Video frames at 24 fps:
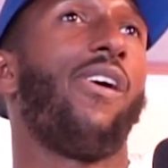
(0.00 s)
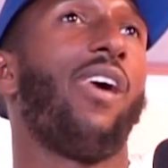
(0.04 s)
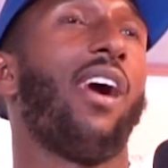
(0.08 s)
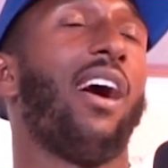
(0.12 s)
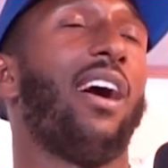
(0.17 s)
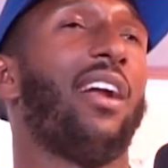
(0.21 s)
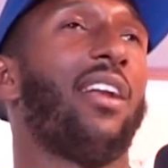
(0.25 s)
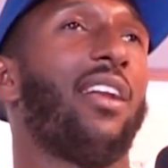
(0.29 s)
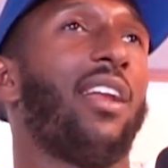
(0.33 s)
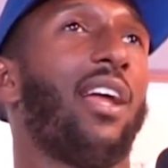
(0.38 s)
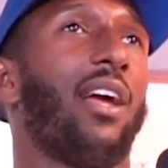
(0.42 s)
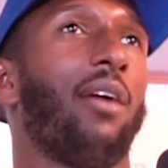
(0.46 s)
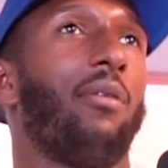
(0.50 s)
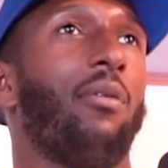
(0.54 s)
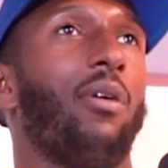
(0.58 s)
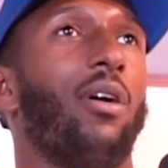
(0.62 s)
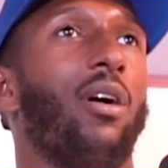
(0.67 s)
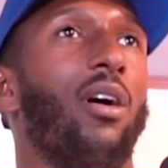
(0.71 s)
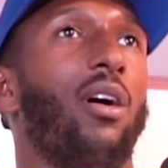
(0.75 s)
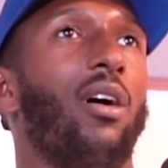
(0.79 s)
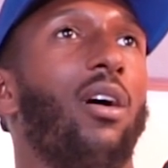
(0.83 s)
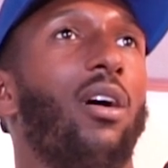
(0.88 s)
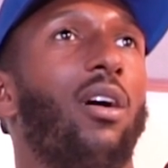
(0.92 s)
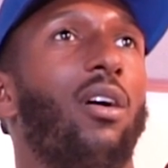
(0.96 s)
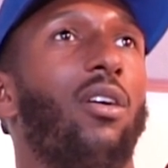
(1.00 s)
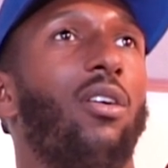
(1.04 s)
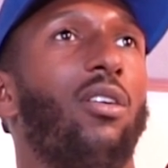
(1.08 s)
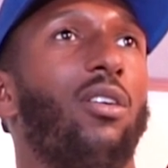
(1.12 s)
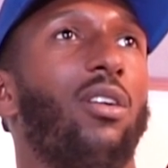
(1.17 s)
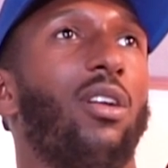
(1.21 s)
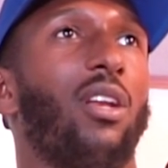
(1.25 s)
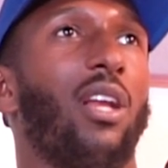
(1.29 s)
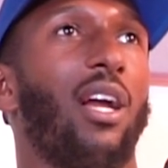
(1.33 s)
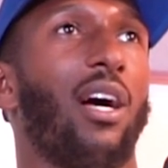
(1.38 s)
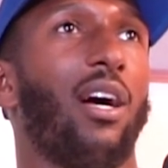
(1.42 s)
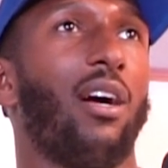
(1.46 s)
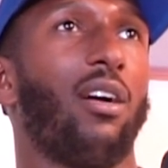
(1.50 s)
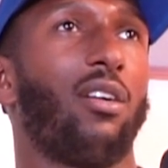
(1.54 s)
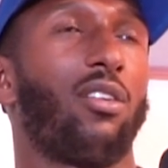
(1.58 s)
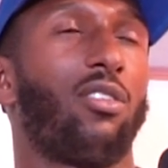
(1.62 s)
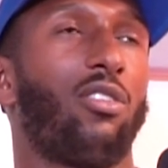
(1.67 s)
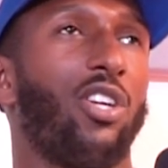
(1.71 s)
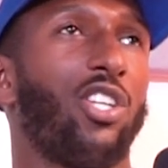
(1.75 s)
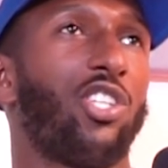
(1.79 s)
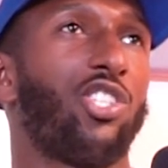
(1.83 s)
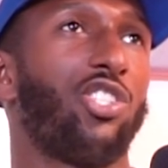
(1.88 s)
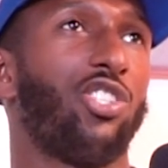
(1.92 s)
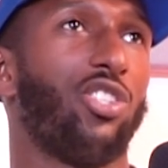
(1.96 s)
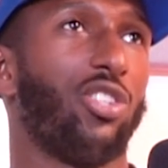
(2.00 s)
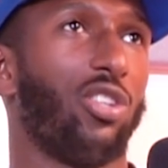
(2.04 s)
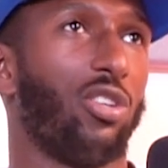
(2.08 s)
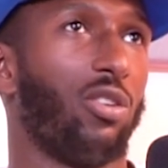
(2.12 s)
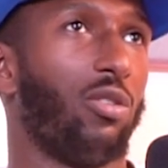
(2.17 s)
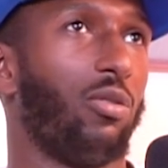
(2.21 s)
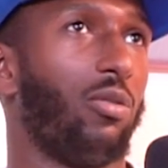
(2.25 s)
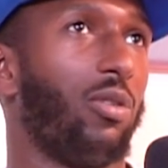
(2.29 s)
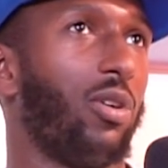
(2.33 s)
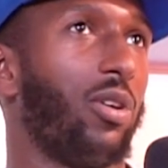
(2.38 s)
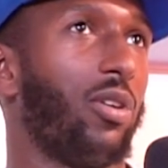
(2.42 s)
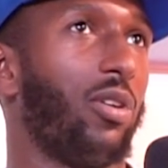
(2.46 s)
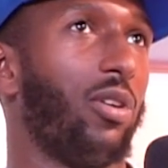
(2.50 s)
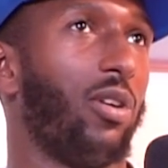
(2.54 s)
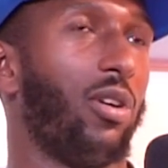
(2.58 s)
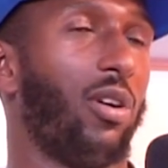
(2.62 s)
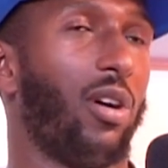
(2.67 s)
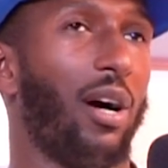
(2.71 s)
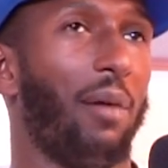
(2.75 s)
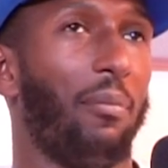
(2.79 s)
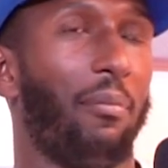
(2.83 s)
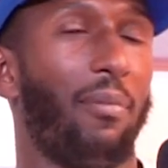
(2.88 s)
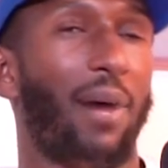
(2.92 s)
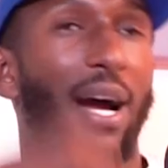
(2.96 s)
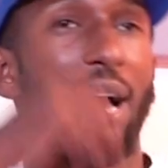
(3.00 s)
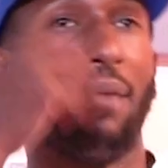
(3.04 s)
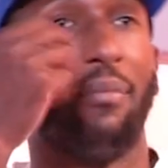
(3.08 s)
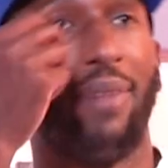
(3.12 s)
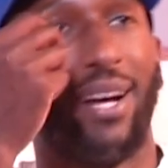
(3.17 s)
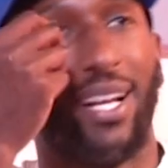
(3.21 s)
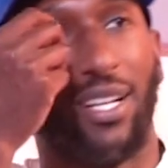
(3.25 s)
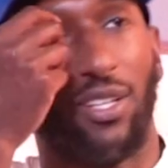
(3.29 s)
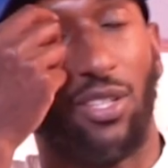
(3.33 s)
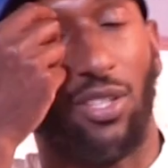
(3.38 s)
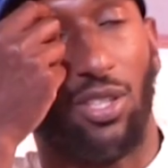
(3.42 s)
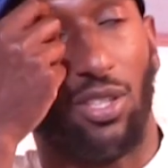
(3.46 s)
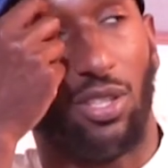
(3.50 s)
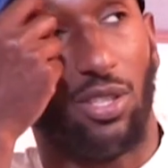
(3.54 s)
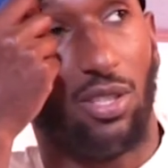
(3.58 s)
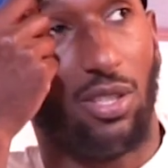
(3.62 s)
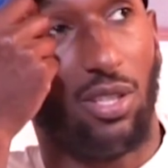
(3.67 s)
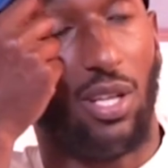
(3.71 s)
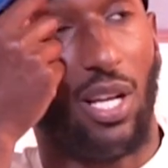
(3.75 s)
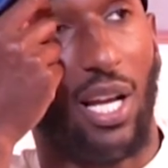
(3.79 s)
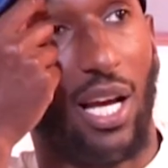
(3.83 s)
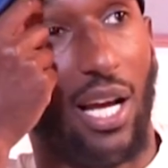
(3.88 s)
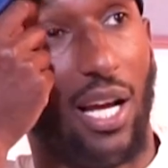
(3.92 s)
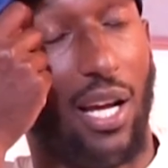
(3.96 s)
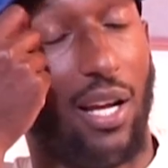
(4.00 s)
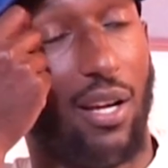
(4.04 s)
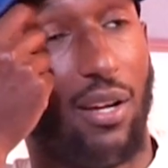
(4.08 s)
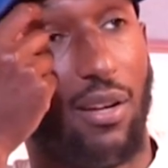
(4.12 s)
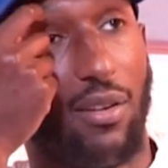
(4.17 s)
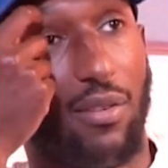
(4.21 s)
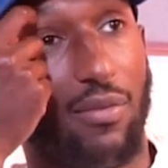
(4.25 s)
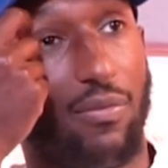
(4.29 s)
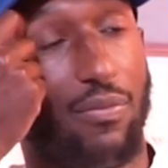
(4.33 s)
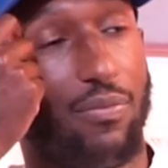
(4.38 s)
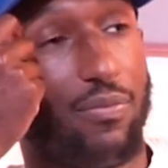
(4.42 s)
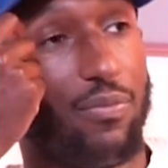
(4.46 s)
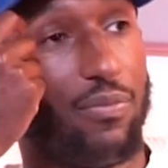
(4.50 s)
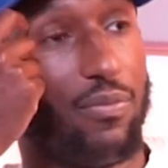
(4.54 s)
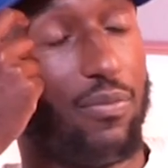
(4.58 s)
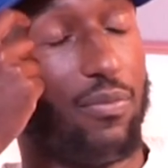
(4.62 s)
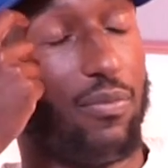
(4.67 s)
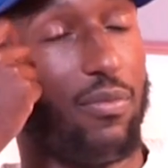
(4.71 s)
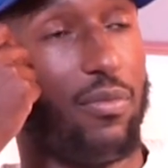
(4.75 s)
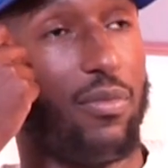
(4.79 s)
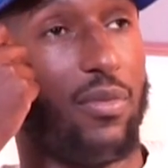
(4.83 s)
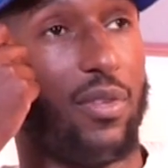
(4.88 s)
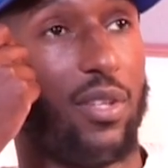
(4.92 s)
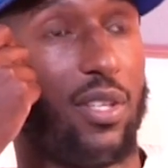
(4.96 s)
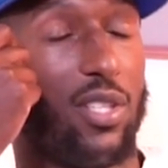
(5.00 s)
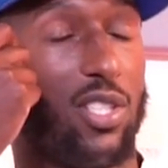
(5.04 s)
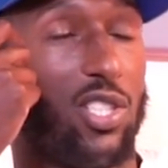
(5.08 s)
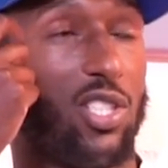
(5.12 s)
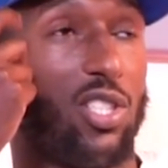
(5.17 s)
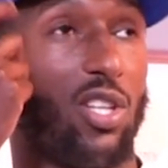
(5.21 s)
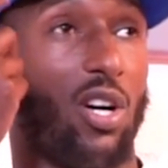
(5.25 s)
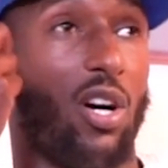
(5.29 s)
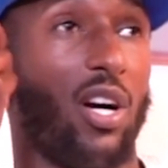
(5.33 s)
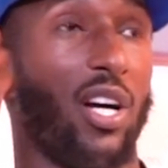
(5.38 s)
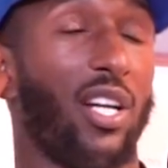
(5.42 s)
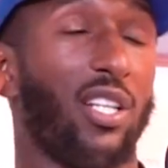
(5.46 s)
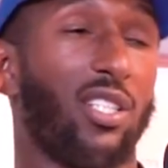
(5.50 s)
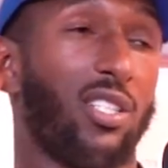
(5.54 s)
and they were like Christian or whatnot, and my man like. started